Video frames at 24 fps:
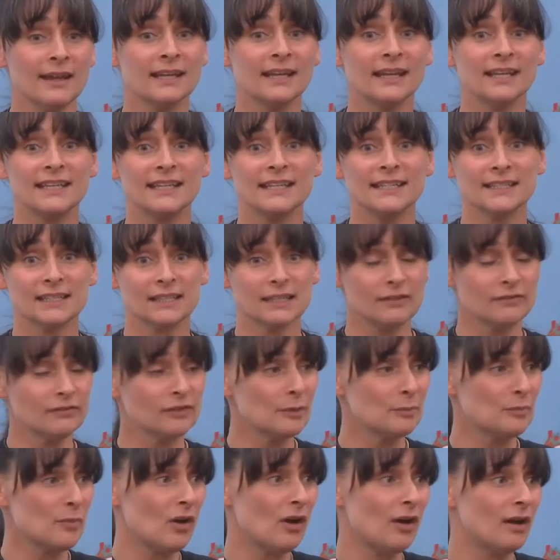can easily
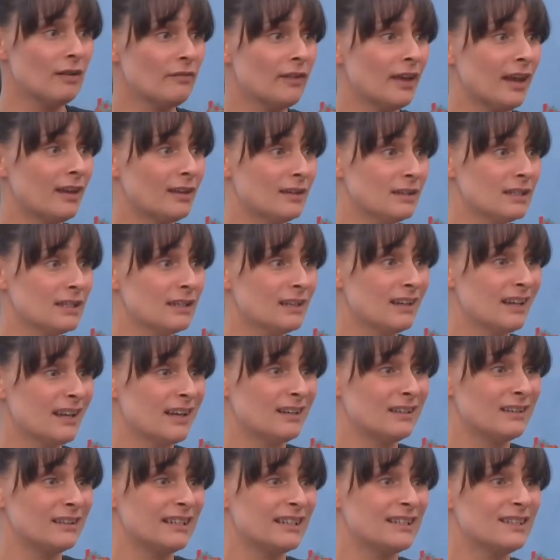flip off and
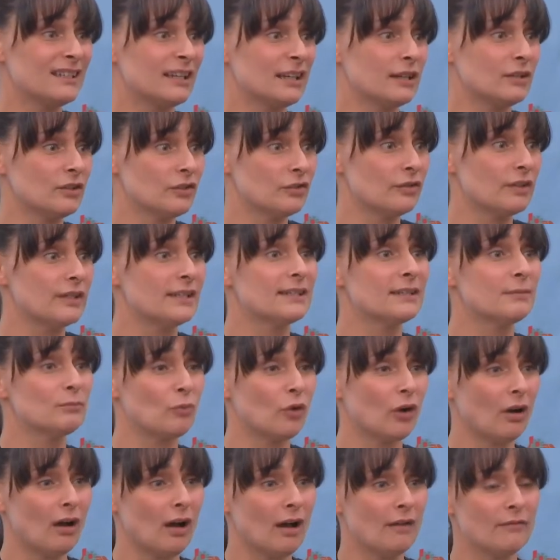can lead to injuries
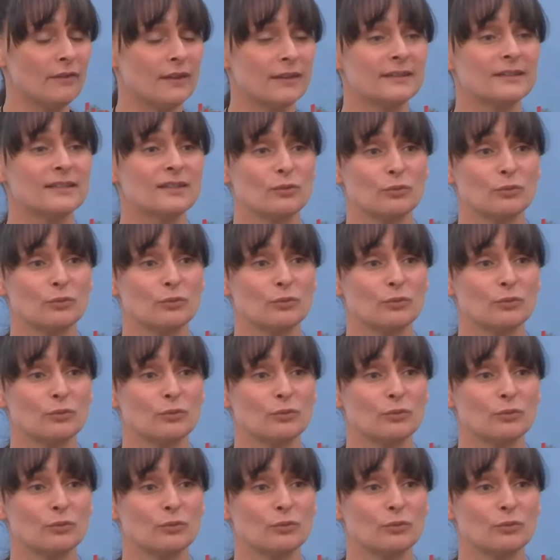more often.